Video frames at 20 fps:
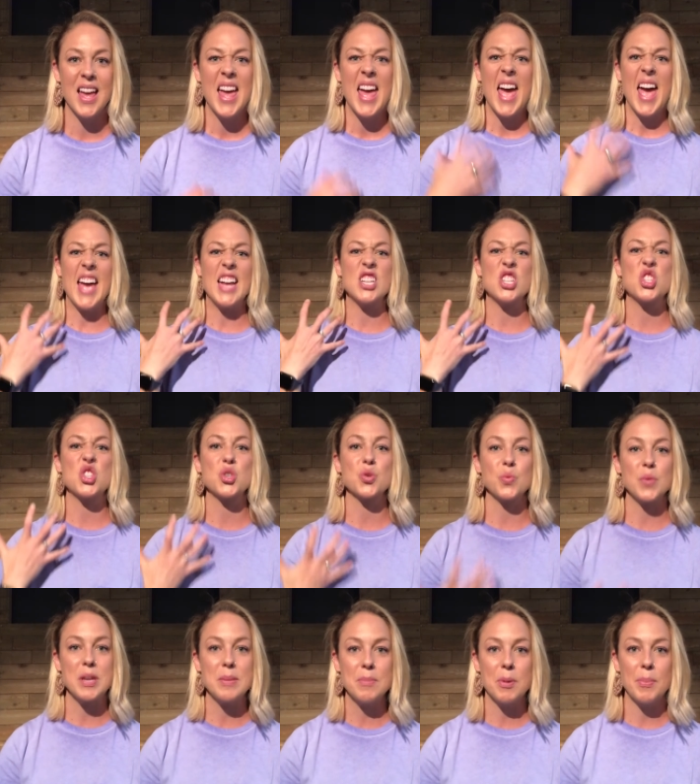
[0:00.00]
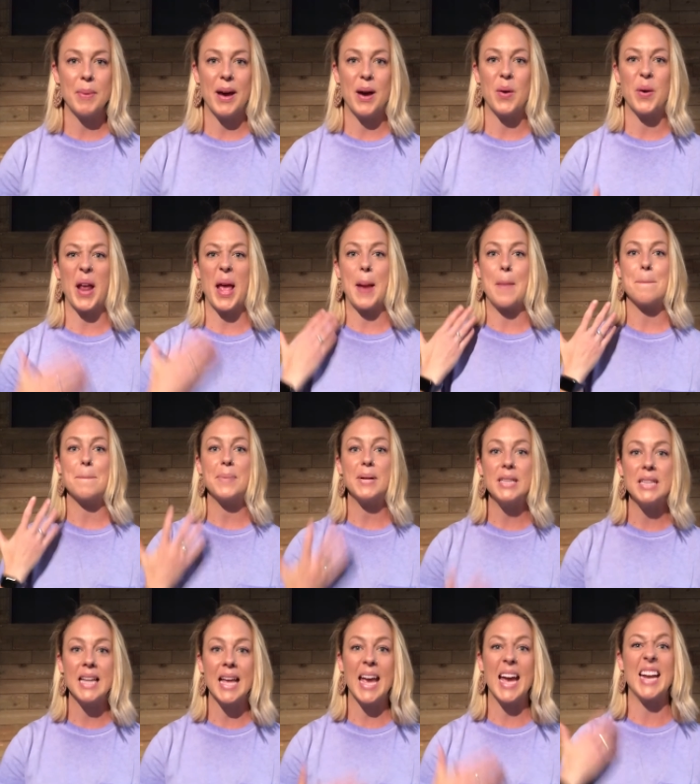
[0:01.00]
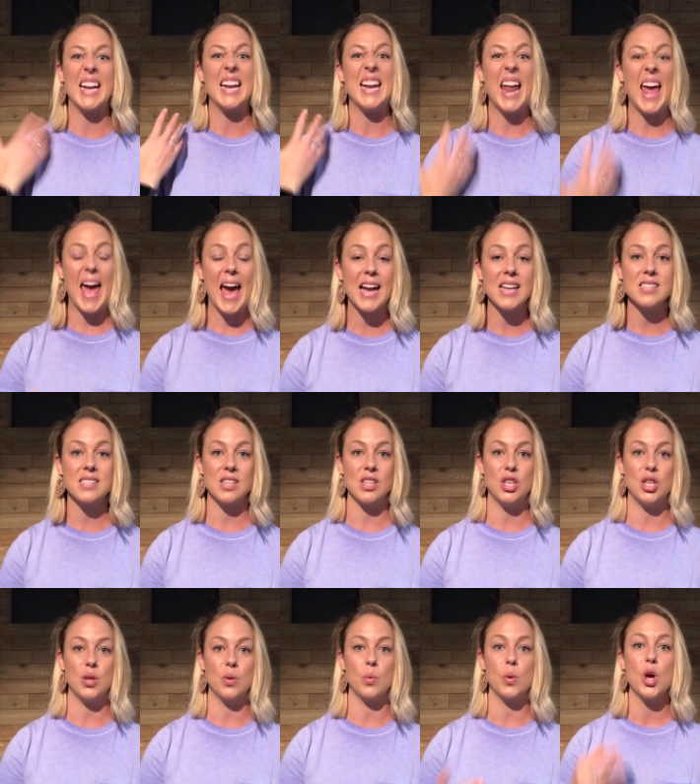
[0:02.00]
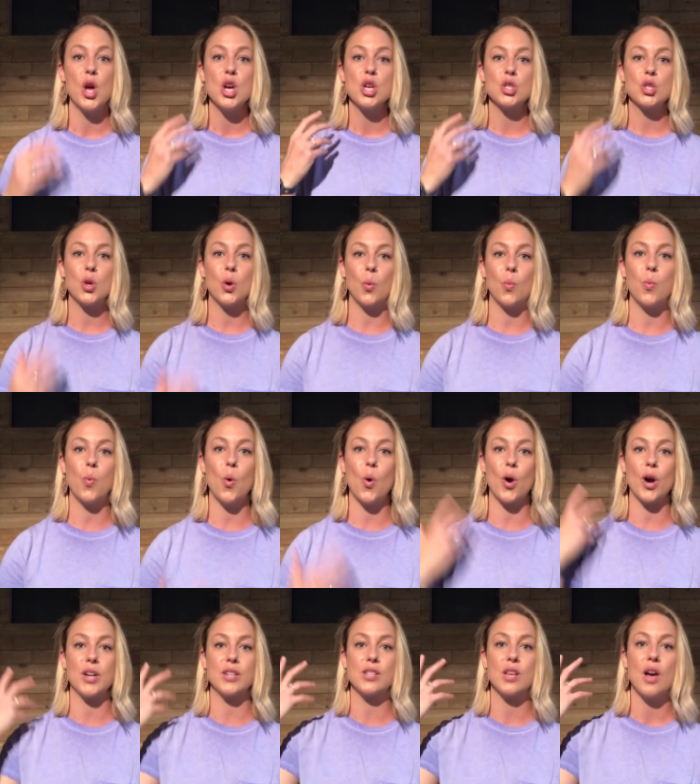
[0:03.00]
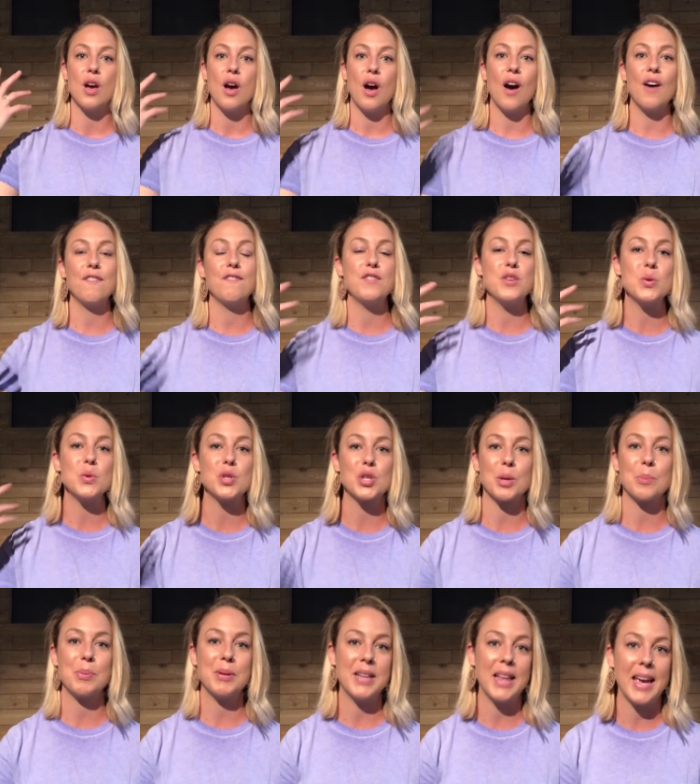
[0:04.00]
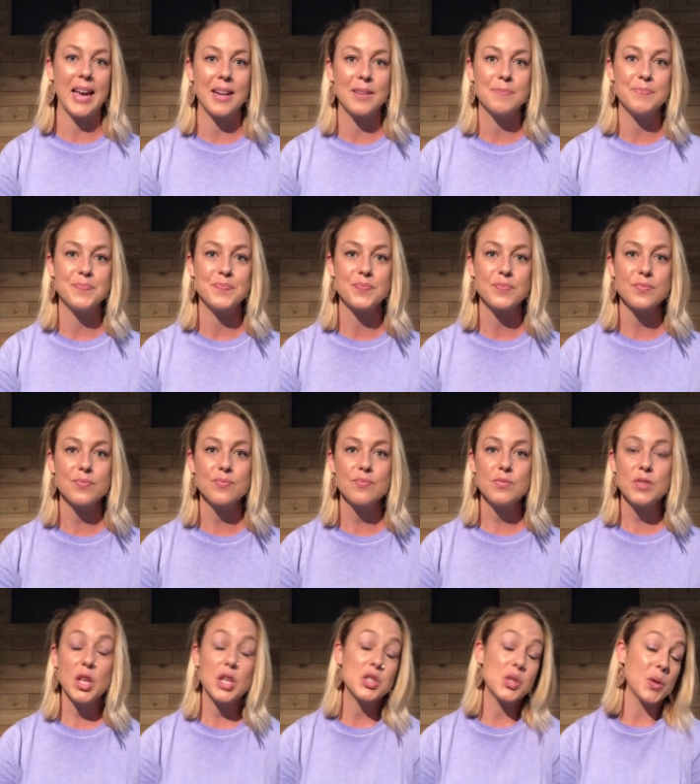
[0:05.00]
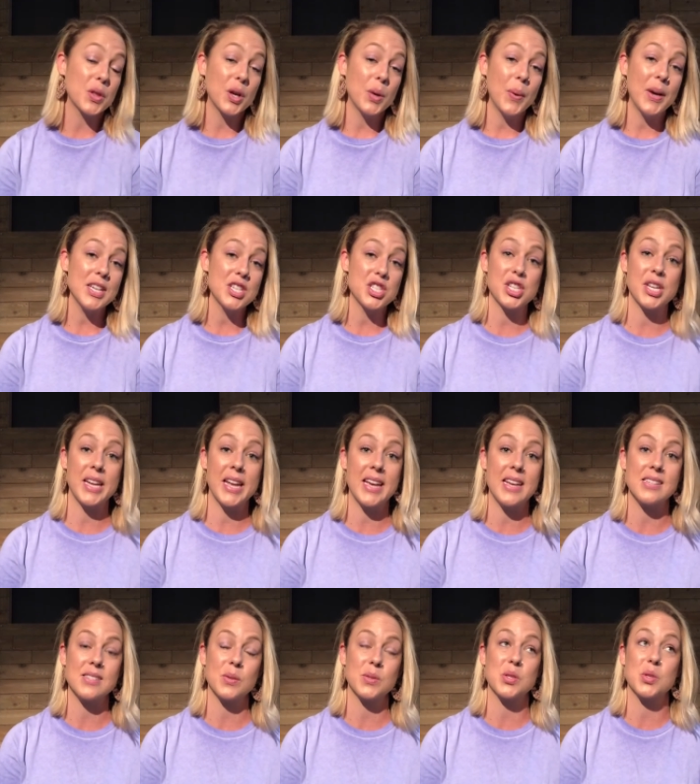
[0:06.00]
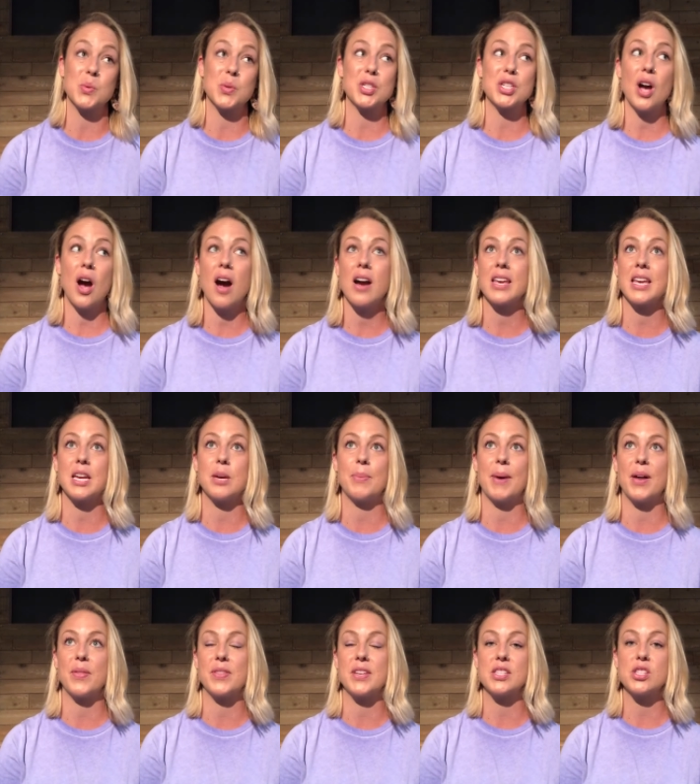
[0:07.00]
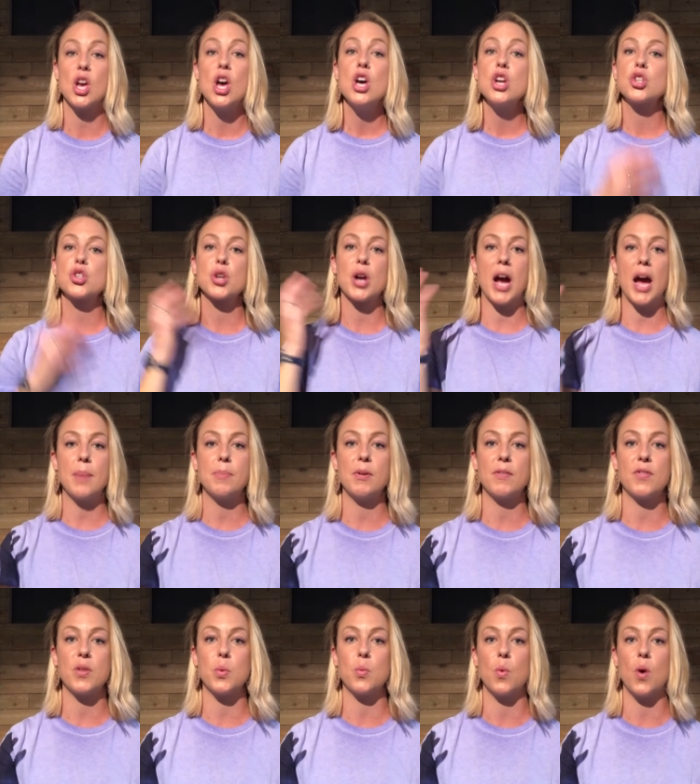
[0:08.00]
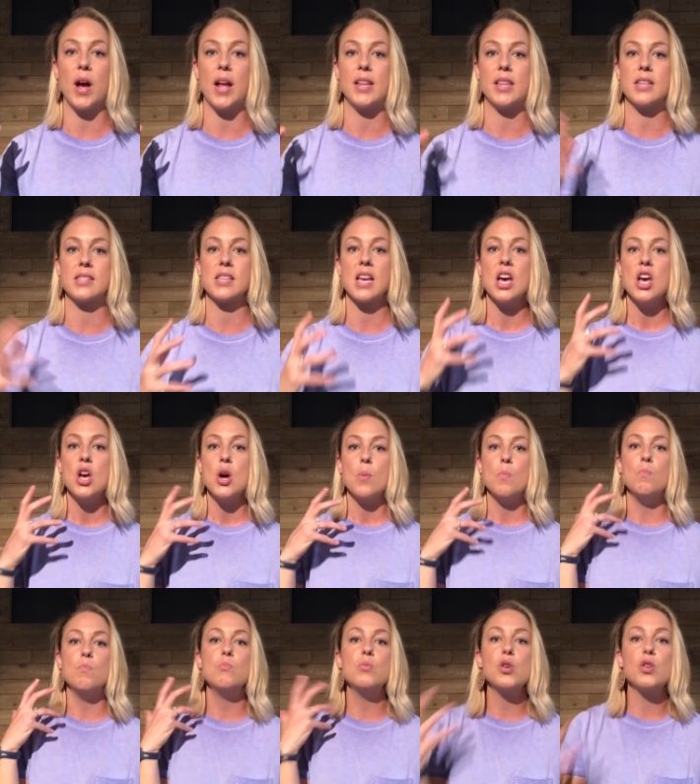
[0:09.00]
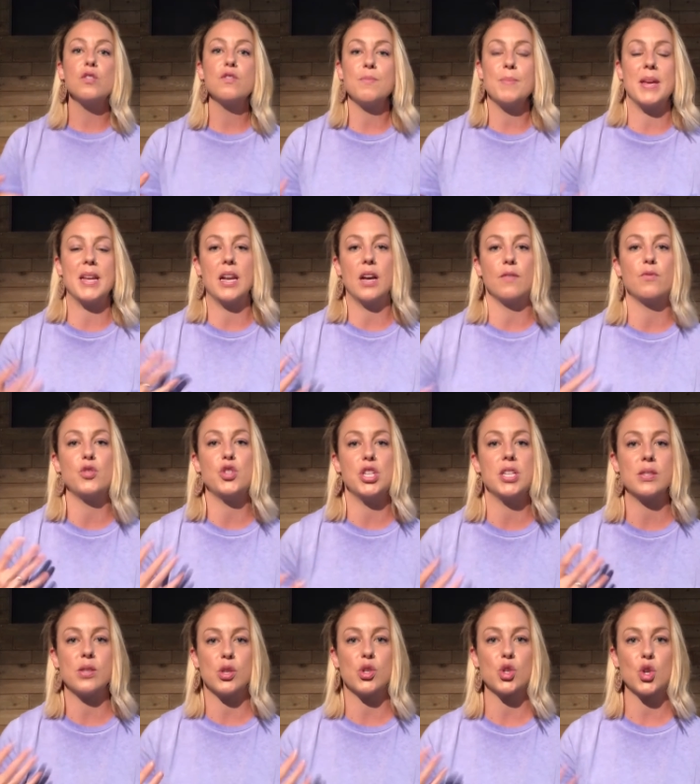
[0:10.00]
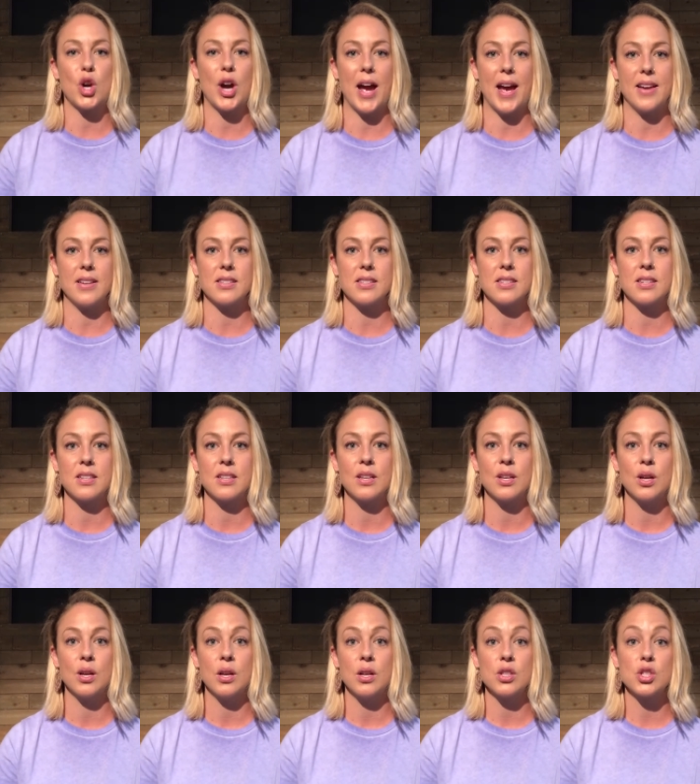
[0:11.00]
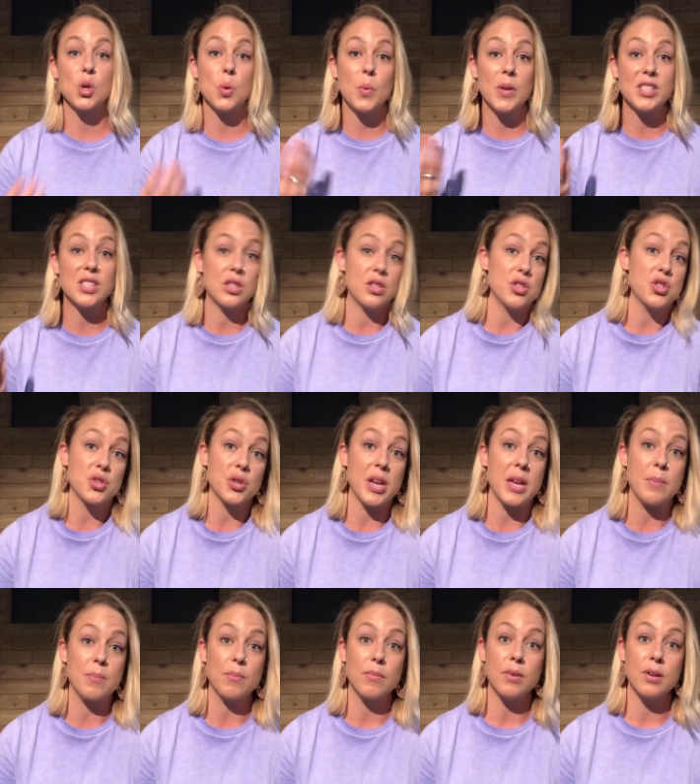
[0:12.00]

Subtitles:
and dream about and plan and execute towards a future plan. So the question is, as we're talking about this tribe of the one, this movement of Jesus Christ, so what's the dream?